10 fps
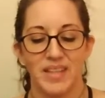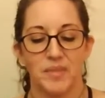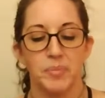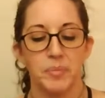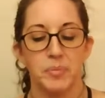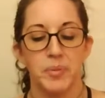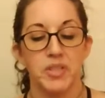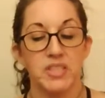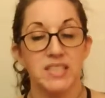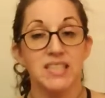Be
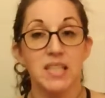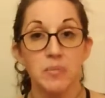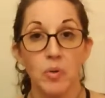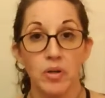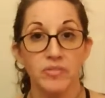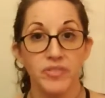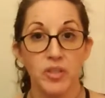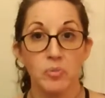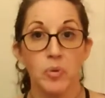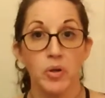prepared to see more,
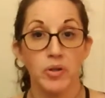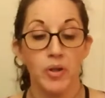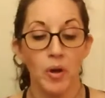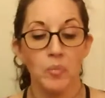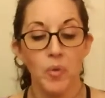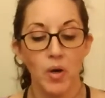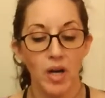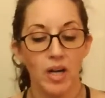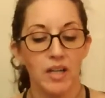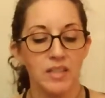feel more, know
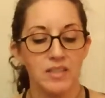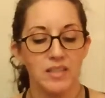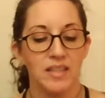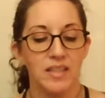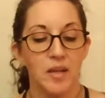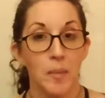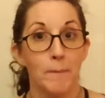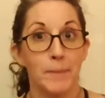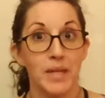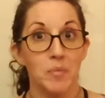more,
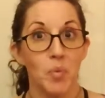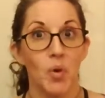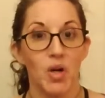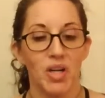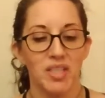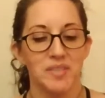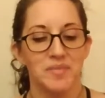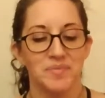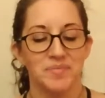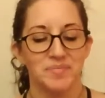be more,
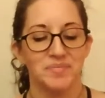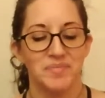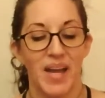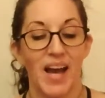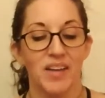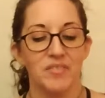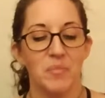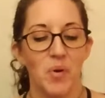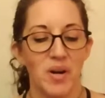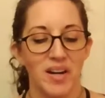have
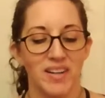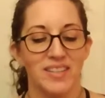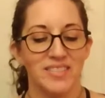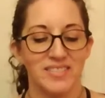more.